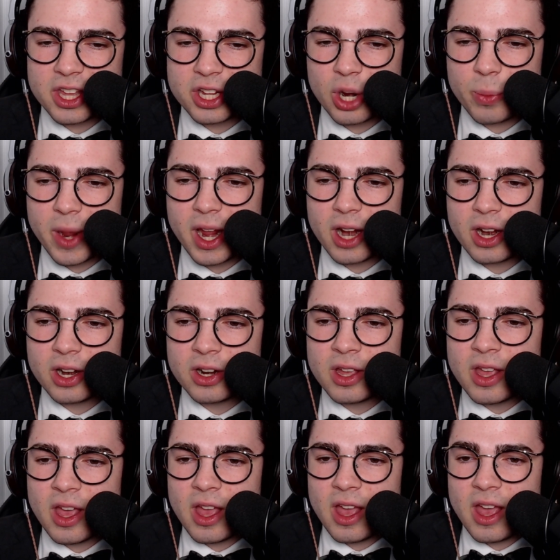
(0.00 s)
career.
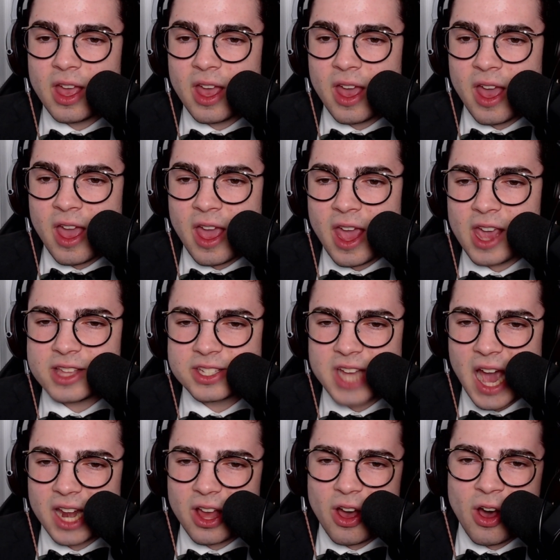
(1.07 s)
He's
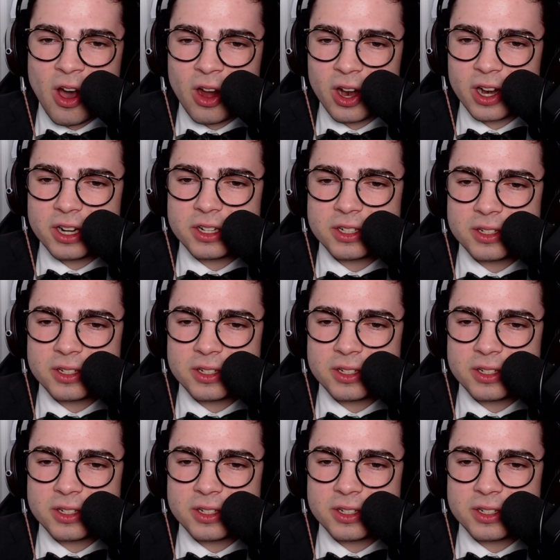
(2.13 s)
got a heart.